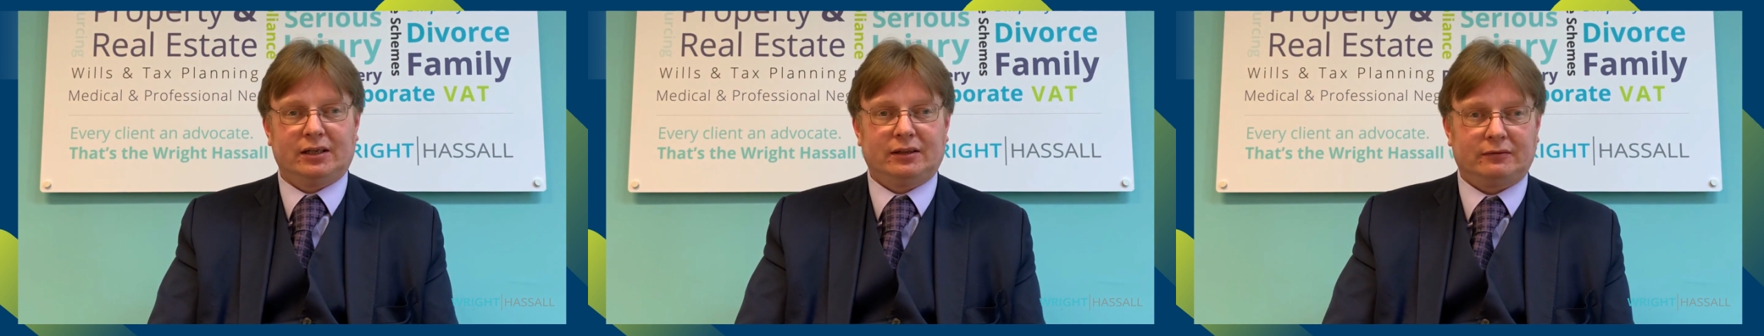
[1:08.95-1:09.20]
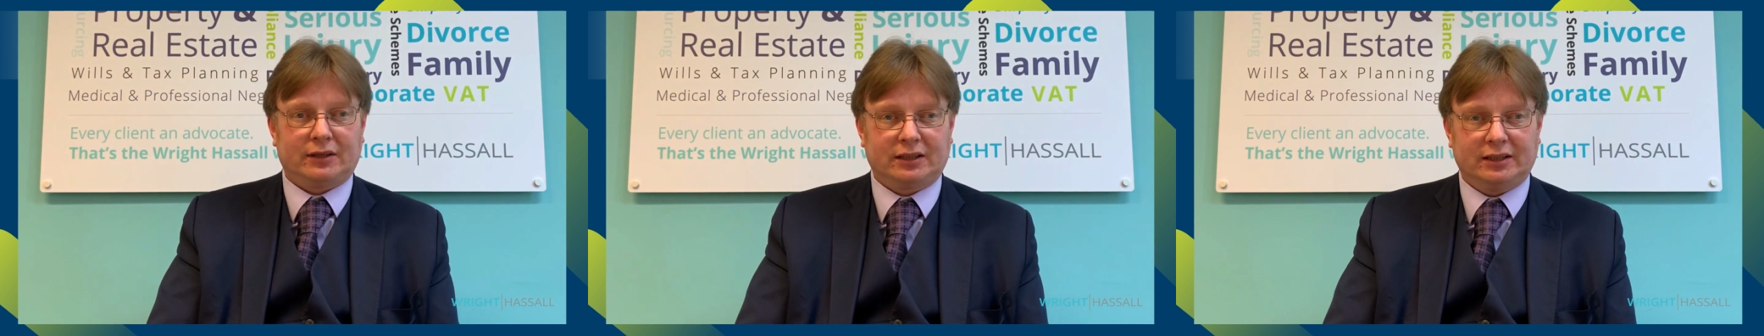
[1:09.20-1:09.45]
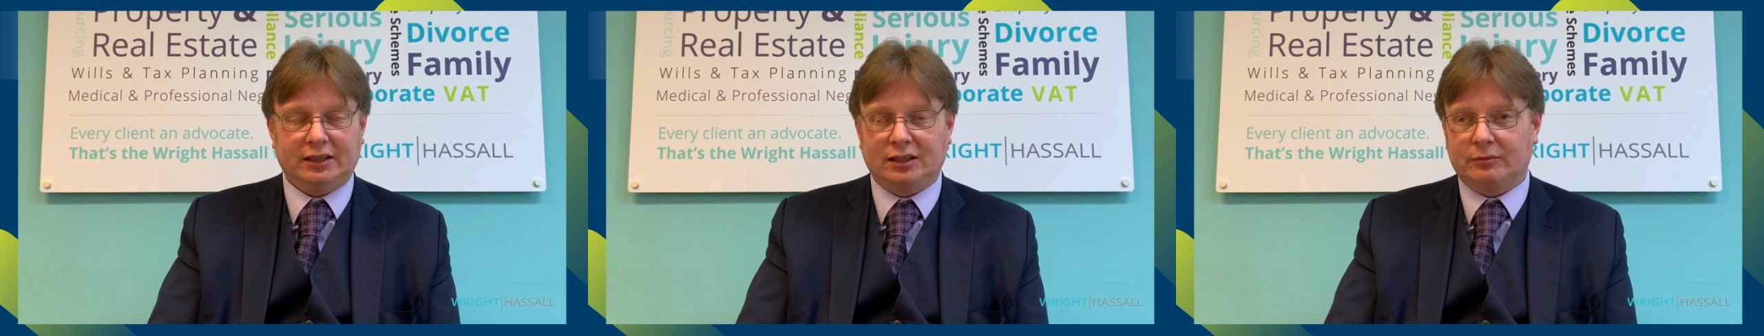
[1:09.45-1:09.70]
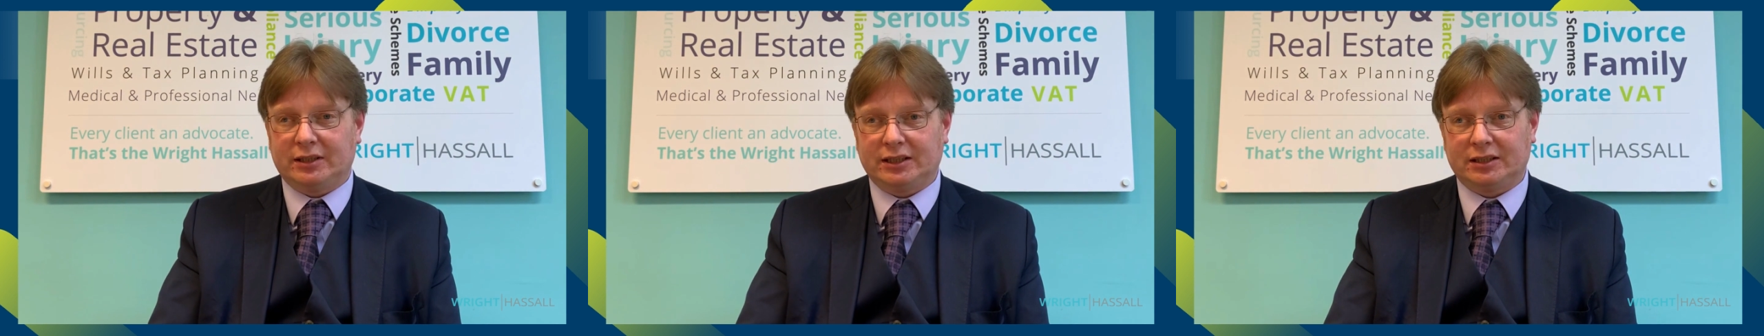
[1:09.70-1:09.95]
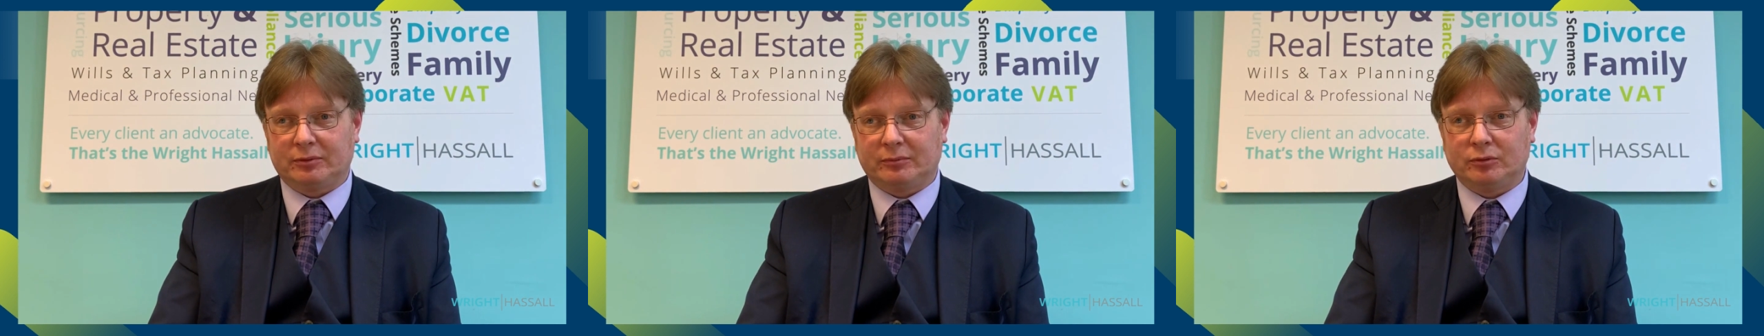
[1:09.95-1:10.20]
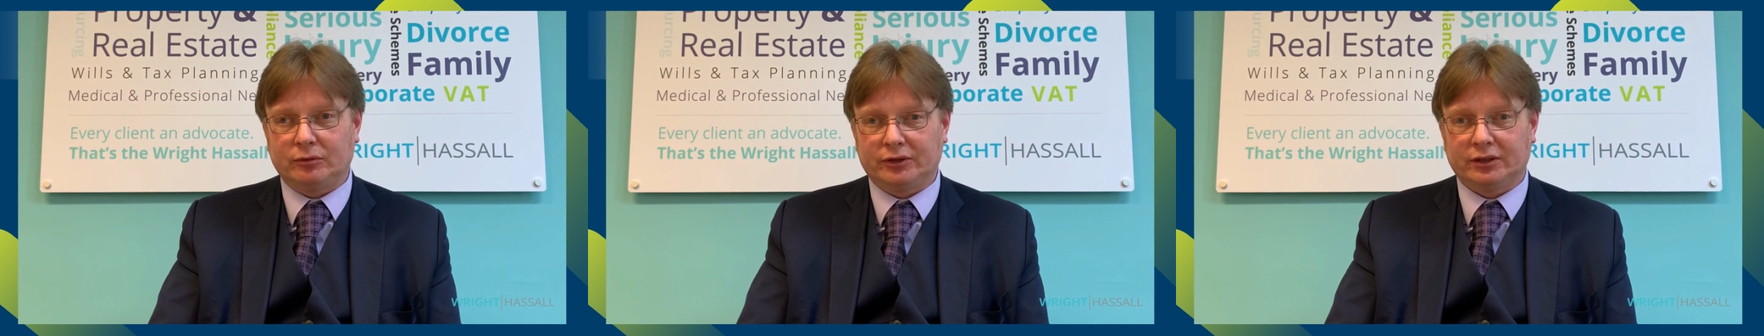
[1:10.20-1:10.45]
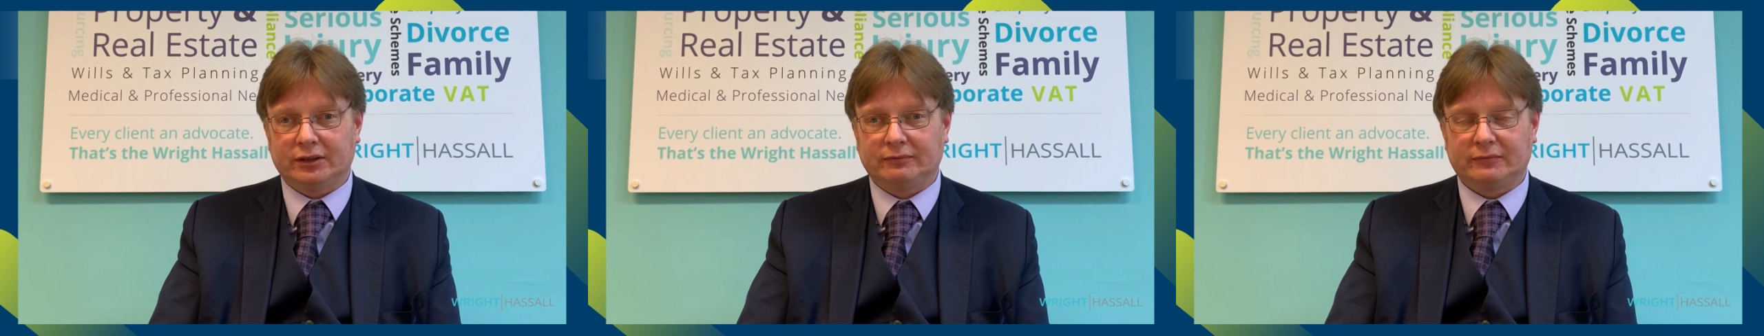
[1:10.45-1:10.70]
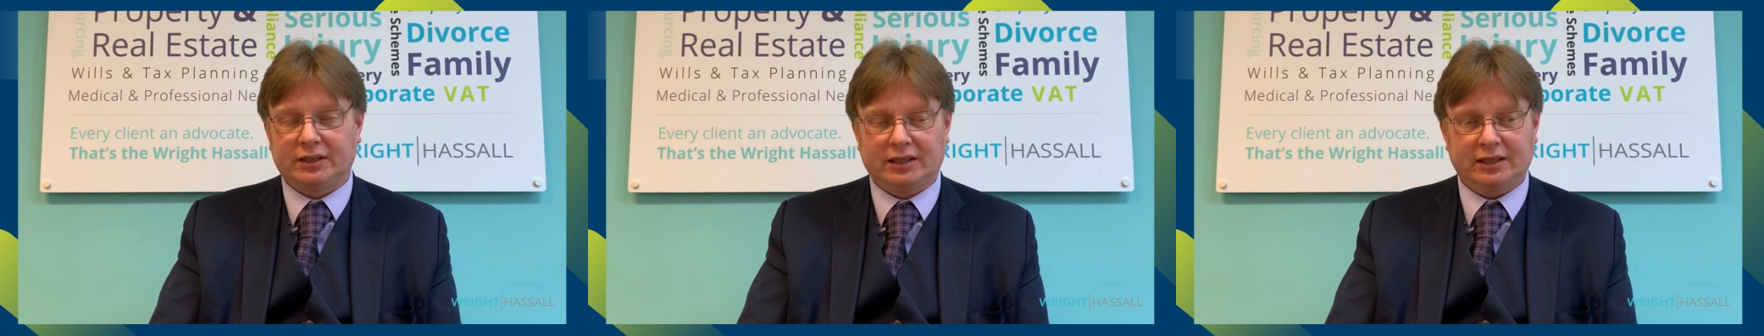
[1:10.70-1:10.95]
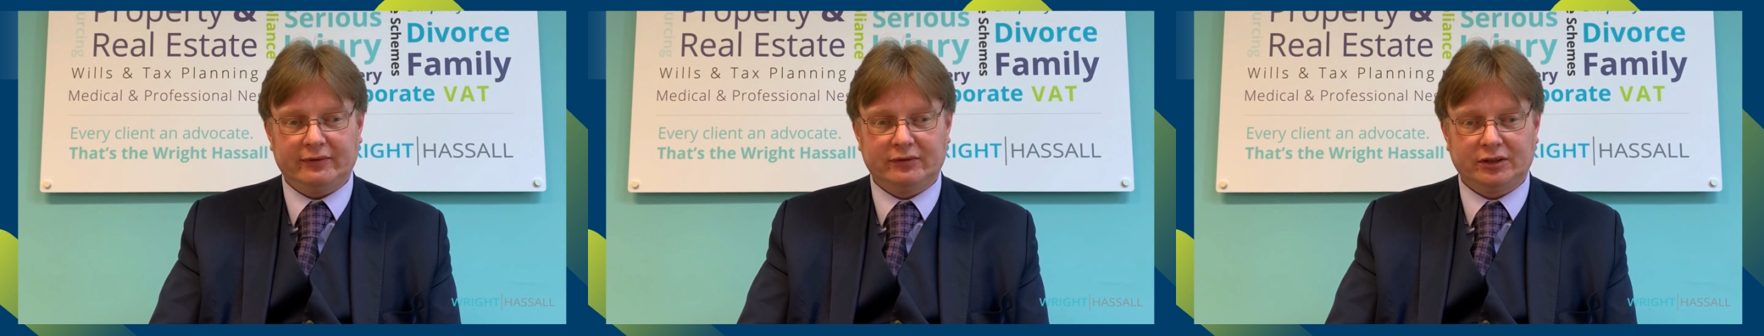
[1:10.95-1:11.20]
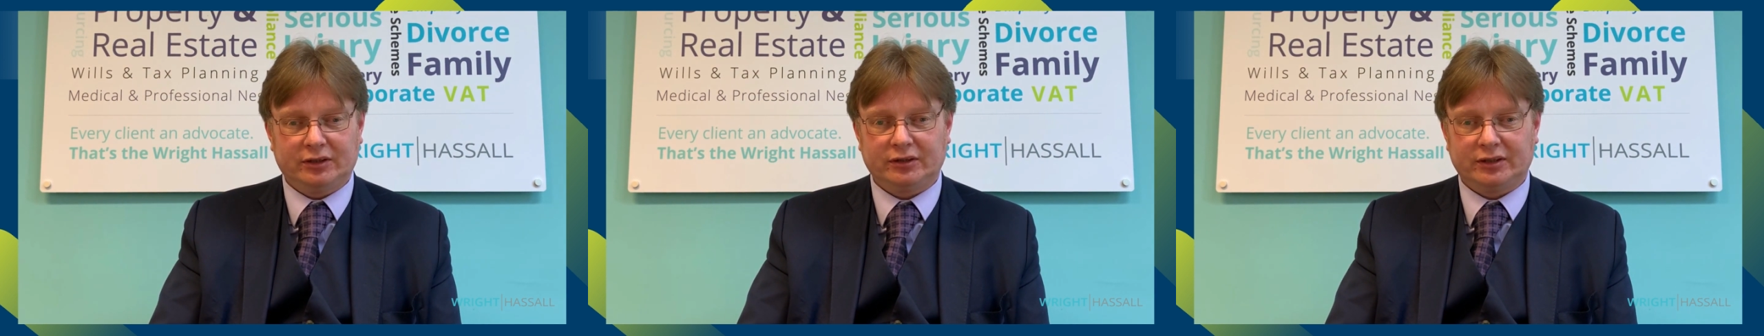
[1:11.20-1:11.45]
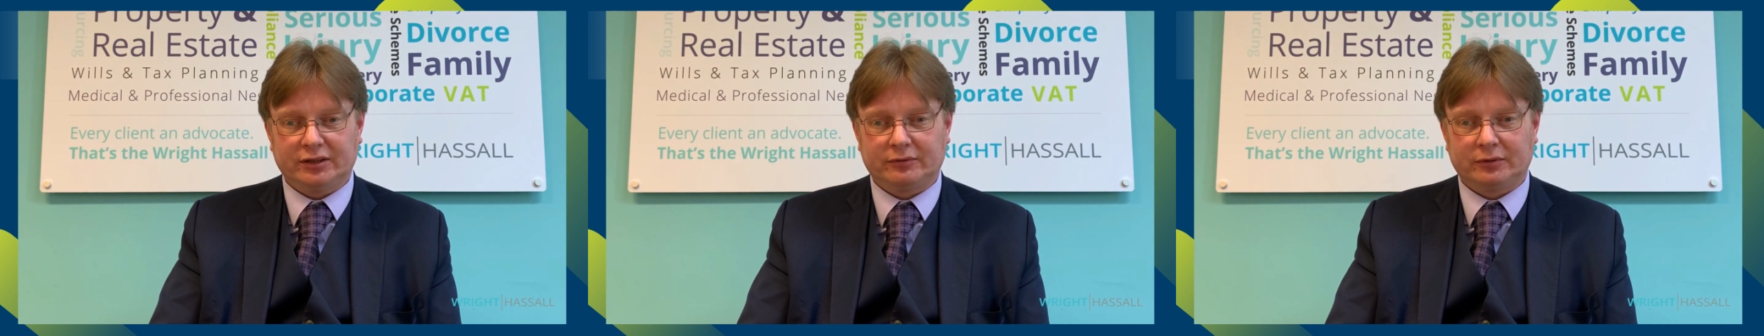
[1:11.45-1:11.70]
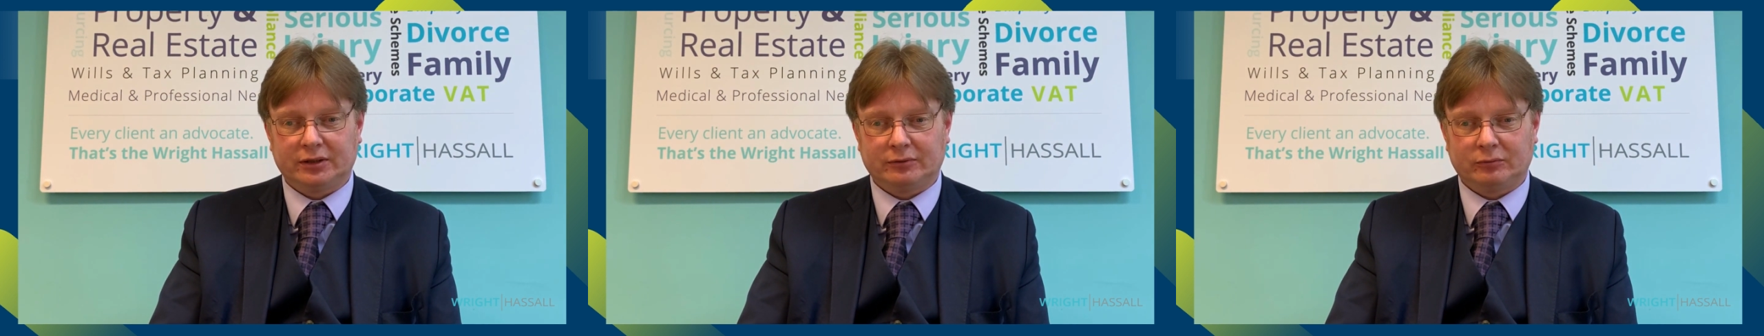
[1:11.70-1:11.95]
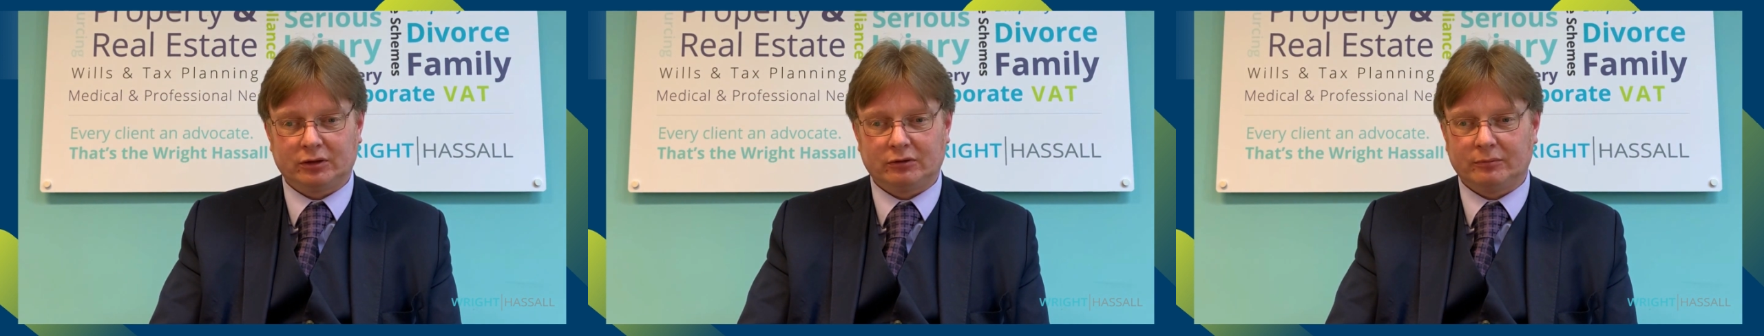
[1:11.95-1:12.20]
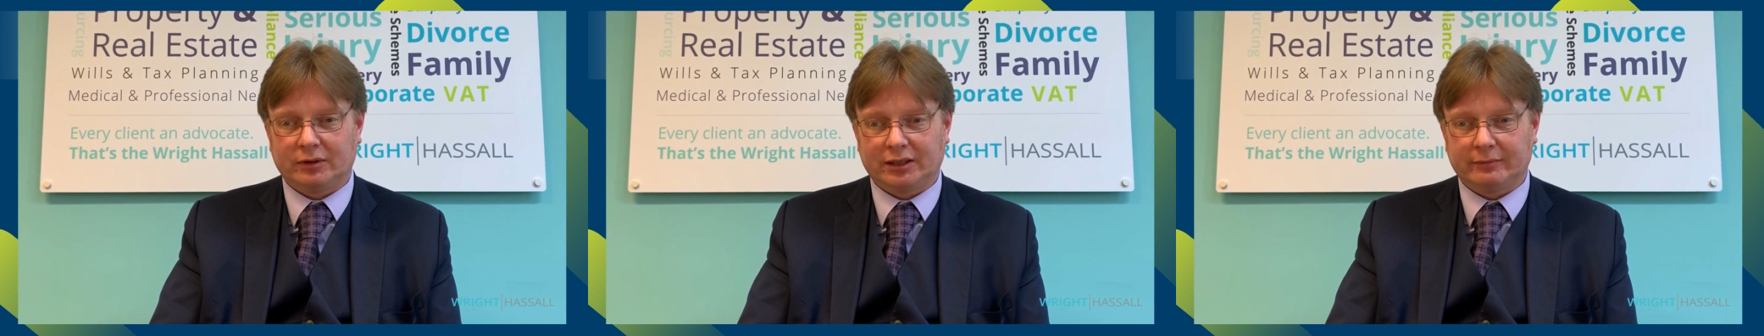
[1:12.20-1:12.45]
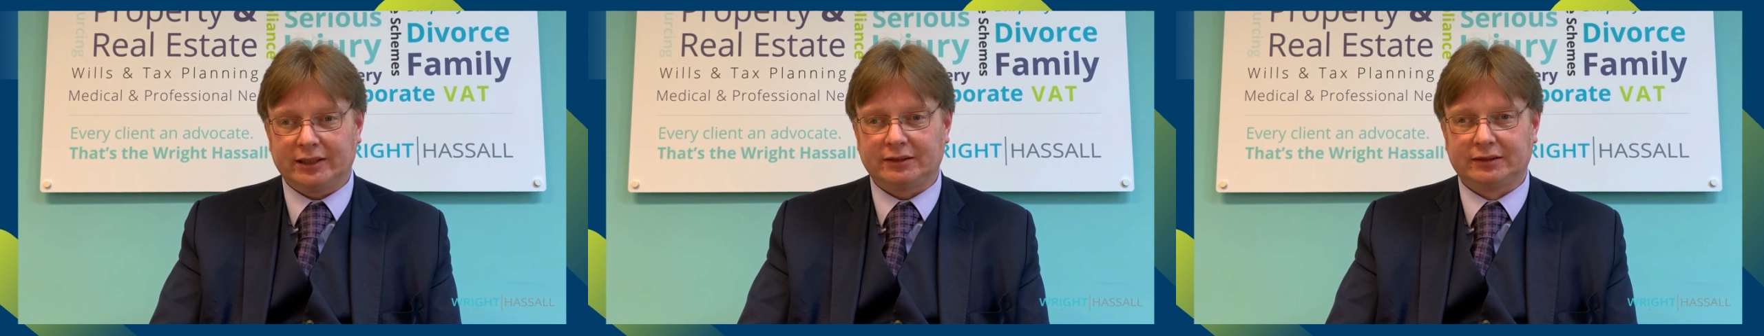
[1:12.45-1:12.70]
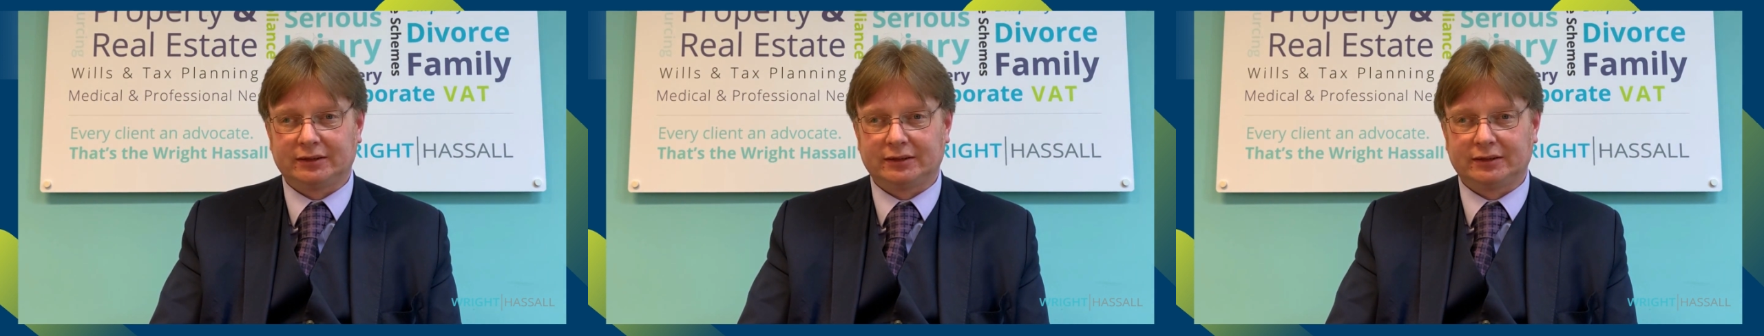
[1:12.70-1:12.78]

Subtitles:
frankly a little bit disproportionate. Even the judges were grumbling a bit.